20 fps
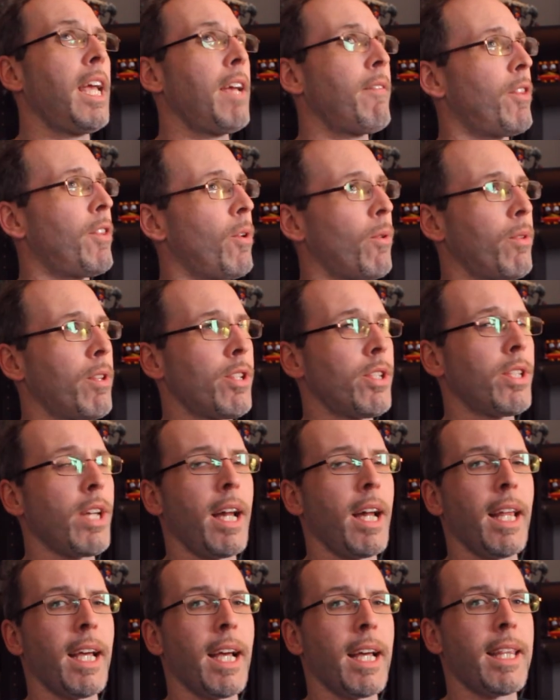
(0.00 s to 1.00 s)
even though the
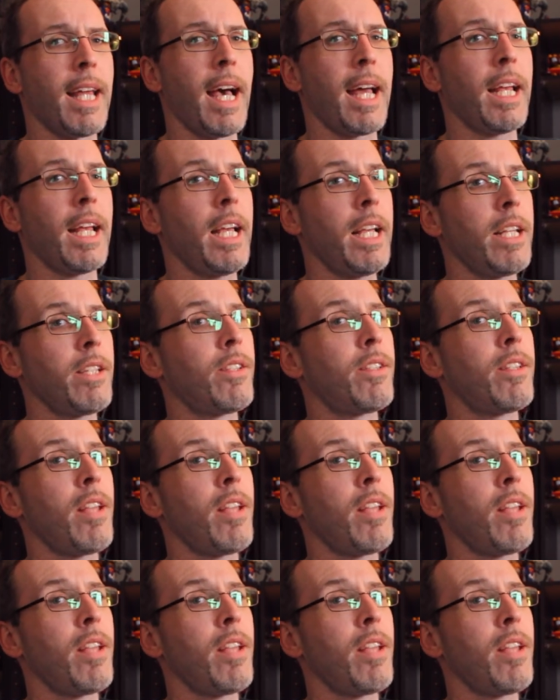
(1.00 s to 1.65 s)
styling on that is